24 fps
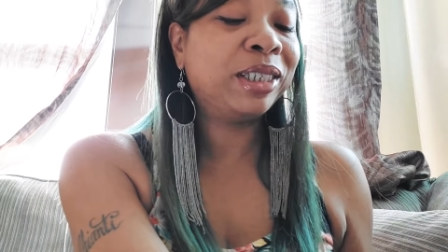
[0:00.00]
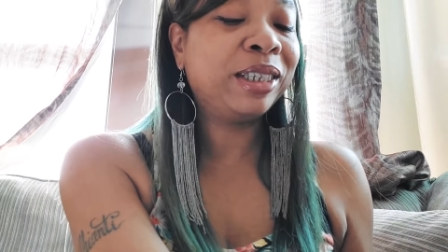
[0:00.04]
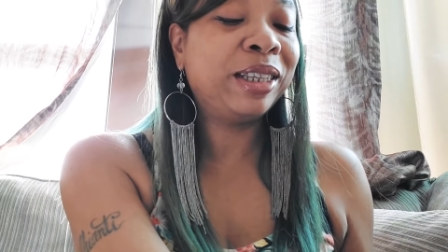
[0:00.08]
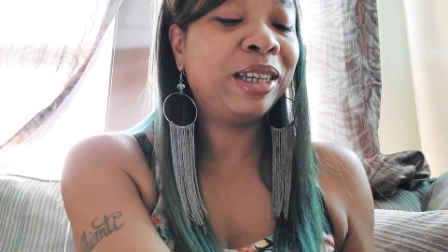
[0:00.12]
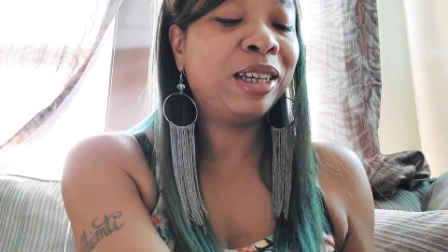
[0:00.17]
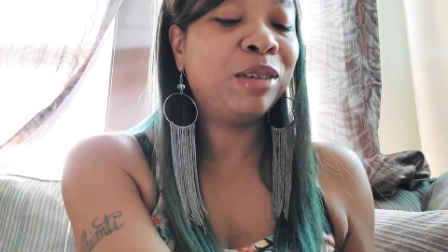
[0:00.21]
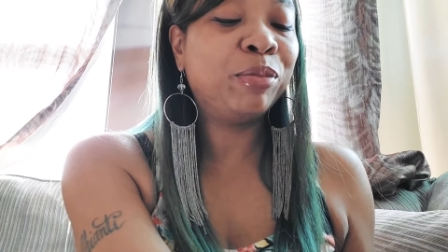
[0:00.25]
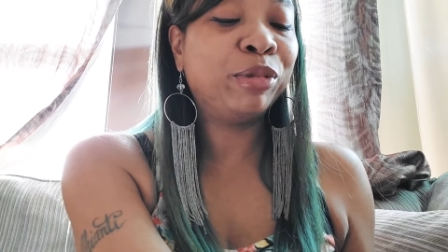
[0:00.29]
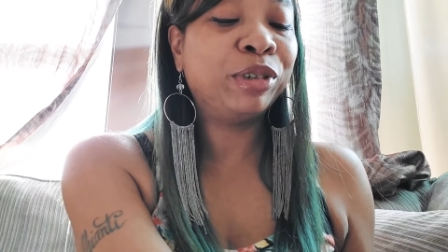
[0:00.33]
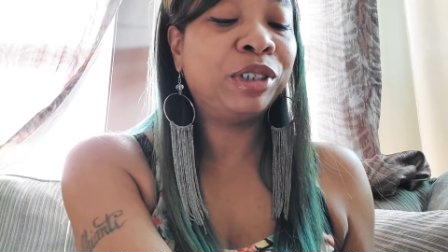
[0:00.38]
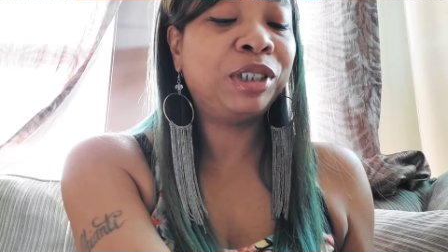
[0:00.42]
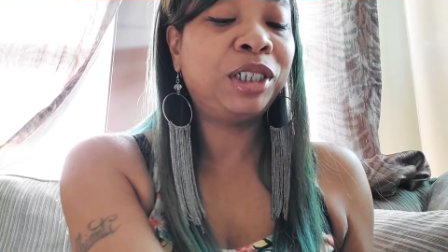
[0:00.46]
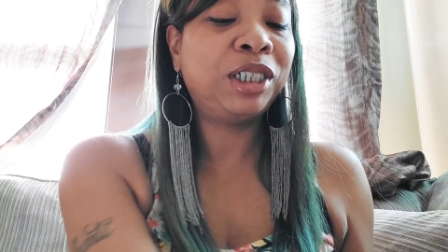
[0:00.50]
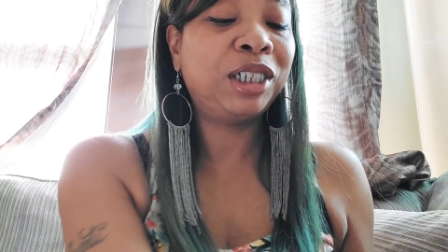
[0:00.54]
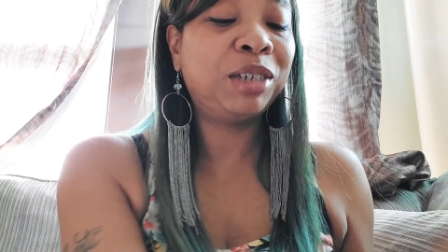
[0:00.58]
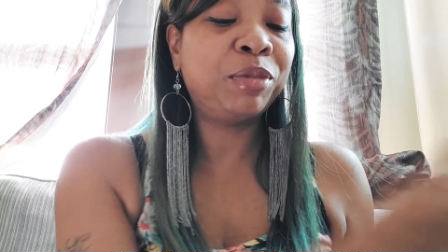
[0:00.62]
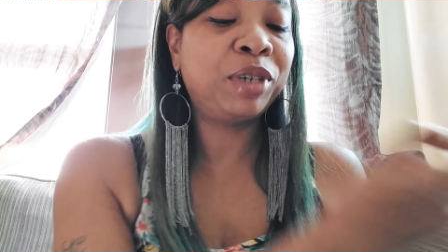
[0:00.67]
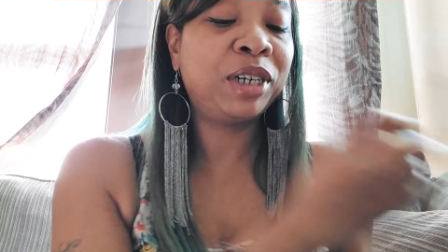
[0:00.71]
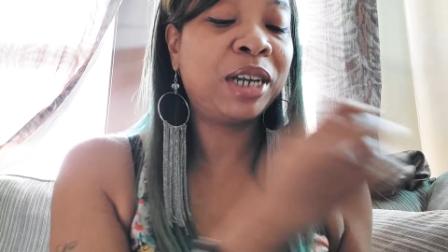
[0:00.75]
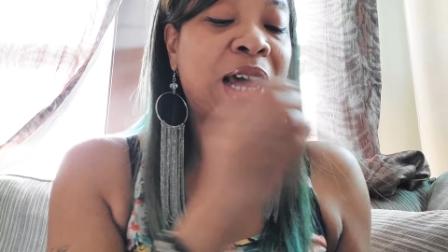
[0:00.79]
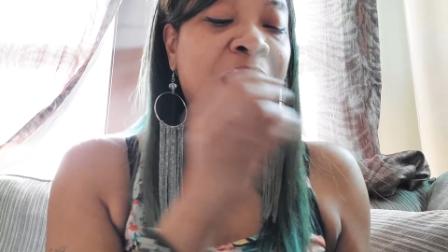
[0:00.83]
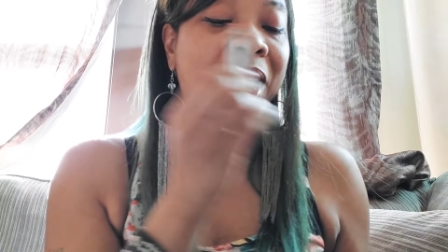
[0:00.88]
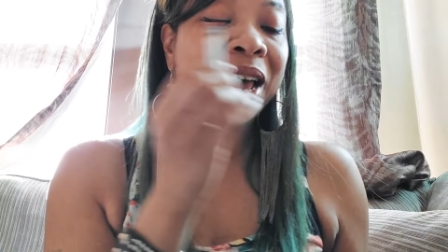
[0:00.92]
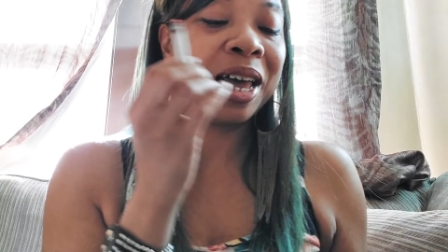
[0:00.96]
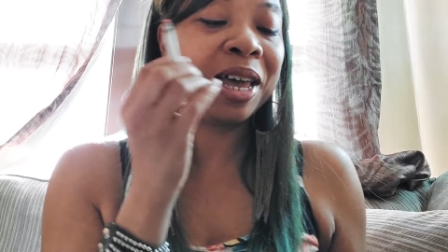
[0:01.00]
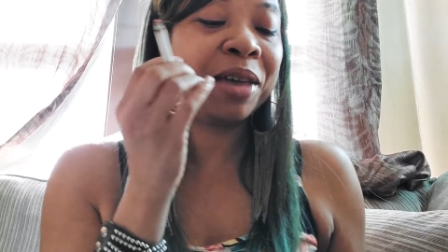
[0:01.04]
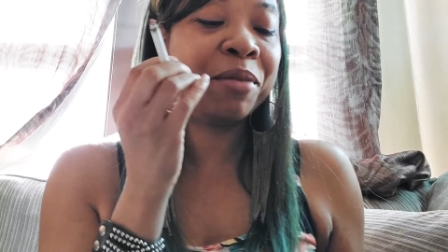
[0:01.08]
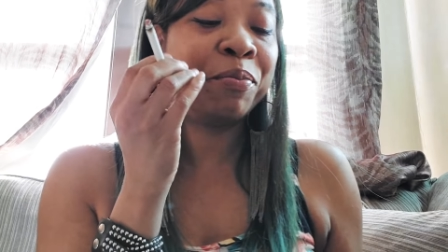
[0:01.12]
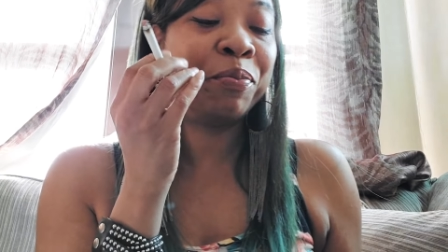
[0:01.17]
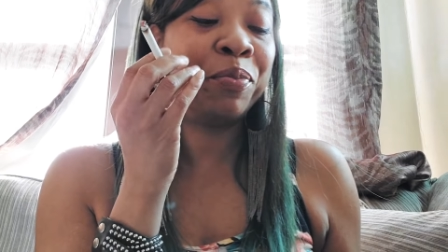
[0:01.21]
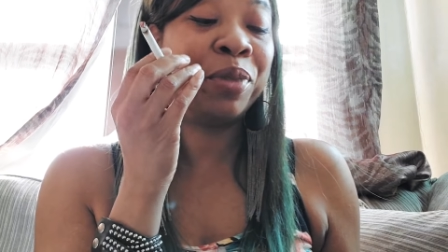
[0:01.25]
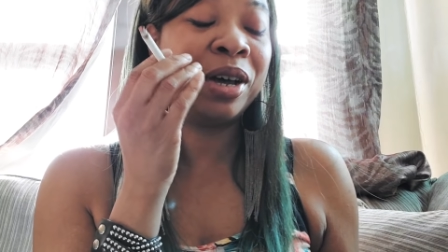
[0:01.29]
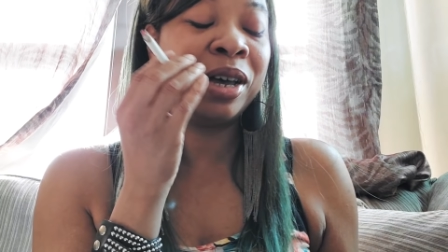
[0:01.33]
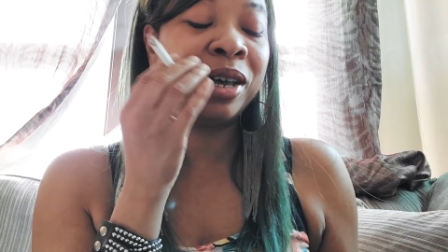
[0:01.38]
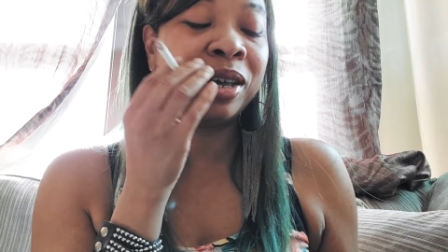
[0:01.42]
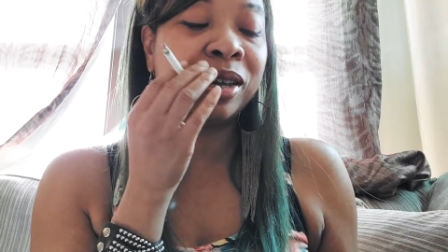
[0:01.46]
Libra, Gemini,
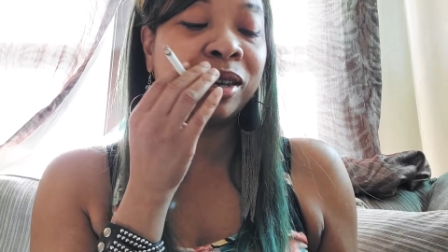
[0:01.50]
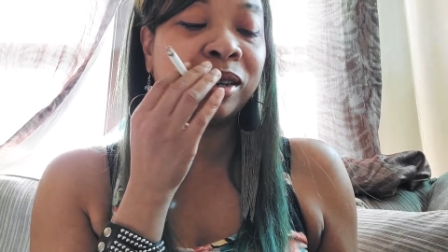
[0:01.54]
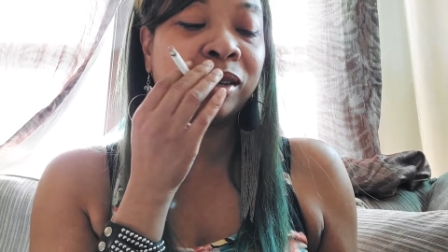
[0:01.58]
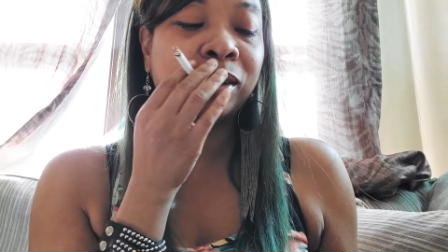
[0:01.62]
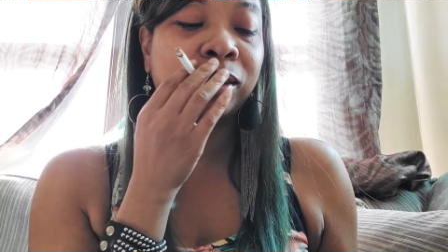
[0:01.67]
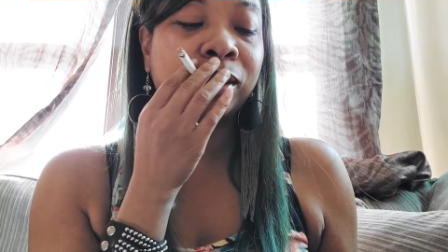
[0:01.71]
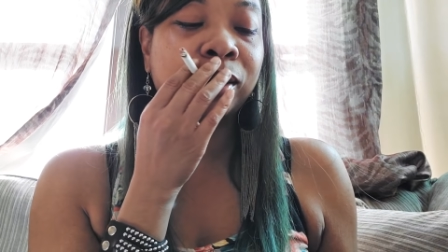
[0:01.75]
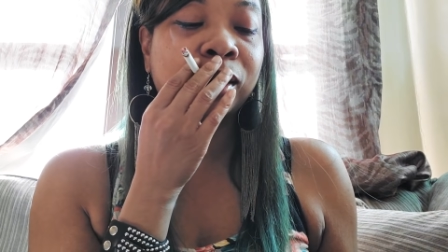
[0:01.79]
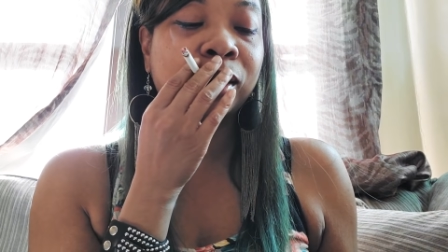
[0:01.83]
but